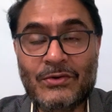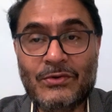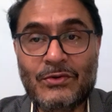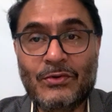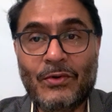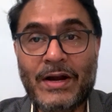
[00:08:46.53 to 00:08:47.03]

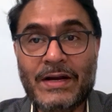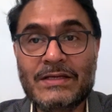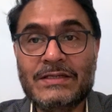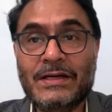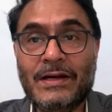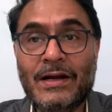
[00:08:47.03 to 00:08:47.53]
to
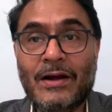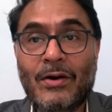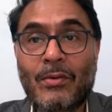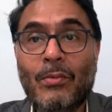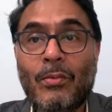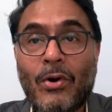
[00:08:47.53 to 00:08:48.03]
understand
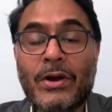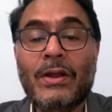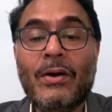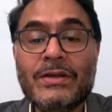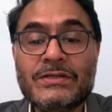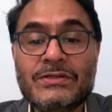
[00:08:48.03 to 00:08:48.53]
what
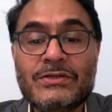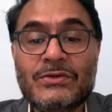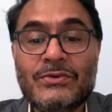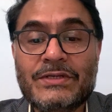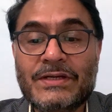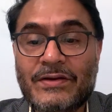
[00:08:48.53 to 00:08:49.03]

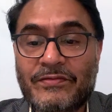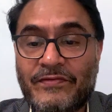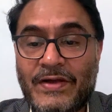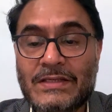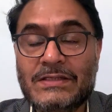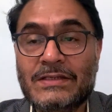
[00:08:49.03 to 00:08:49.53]
constitutes an
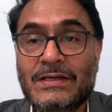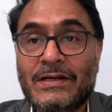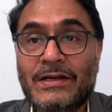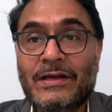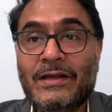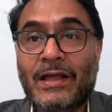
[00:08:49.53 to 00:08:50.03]
offence.
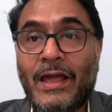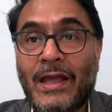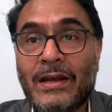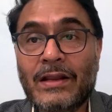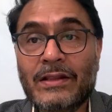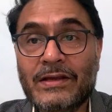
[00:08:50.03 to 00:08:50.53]

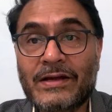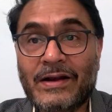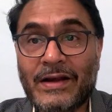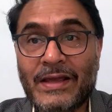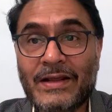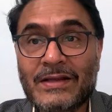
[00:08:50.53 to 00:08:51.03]
And the
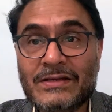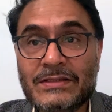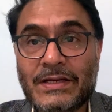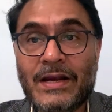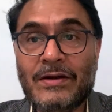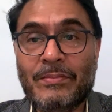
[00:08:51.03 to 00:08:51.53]
clearest
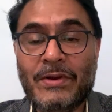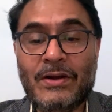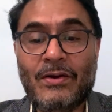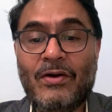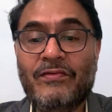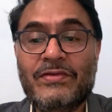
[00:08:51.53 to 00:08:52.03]
statement
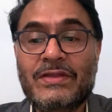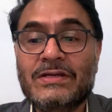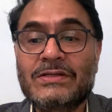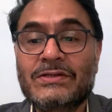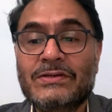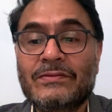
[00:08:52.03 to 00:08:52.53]
of
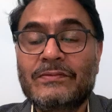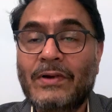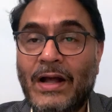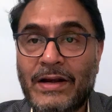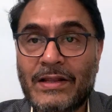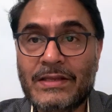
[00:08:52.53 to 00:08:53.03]
this
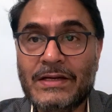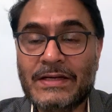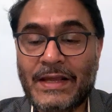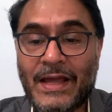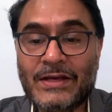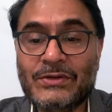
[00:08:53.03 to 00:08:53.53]
under the
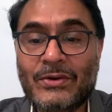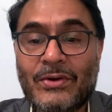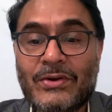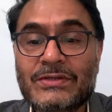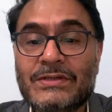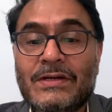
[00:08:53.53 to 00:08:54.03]
tax
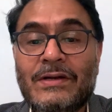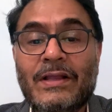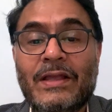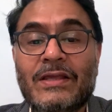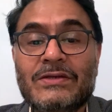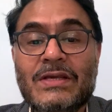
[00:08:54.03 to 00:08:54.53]
laws
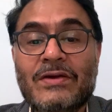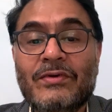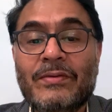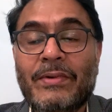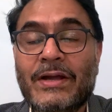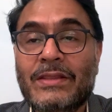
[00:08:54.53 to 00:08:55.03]
is
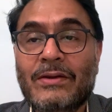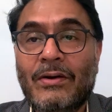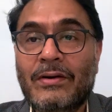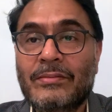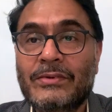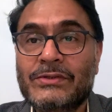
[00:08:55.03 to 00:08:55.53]
given by the
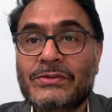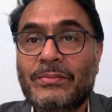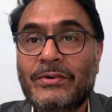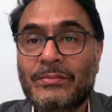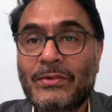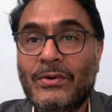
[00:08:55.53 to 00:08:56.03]
Honorable
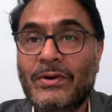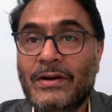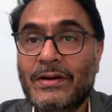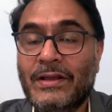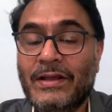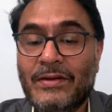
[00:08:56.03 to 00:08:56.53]
Supreme Court
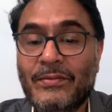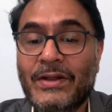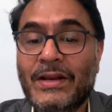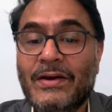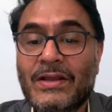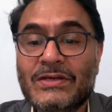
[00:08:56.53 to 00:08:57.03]
in a
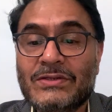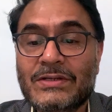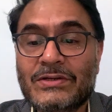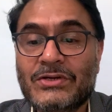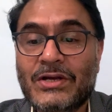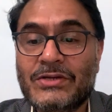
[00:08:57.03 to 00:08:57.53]
very
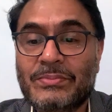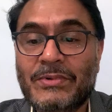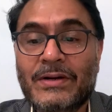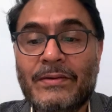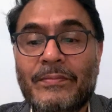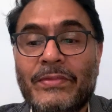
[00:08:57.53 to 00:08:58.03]
recent
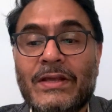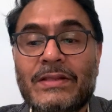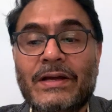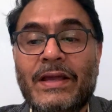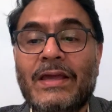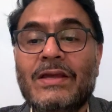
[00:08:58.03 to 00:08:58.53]
judgment in
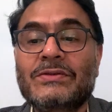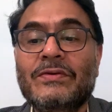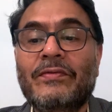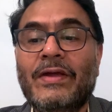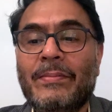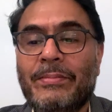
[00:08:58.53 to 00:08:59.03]
the case
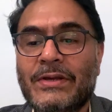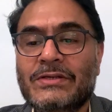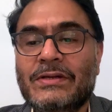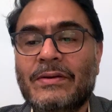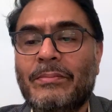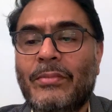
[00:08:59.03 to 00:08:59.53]
of Apex
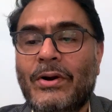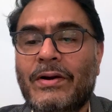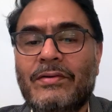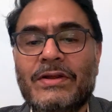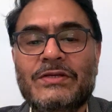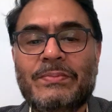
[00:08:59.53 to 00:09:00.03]

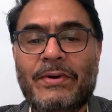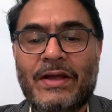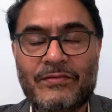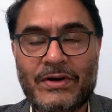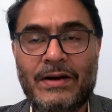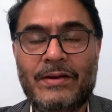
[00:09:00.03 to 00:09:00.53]
Laboratories
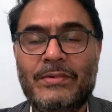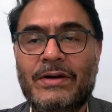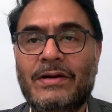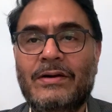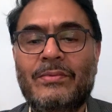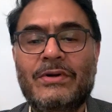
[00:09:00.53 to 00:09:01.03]
Private
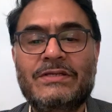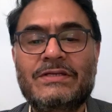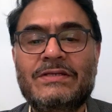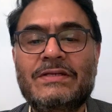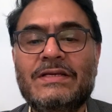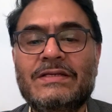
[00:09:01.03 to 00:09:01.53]
Limited
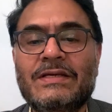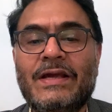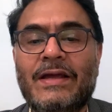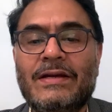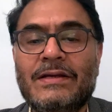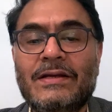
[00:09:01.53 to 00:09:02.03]
versus
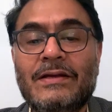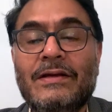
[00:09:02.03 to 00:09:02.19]
DCIT.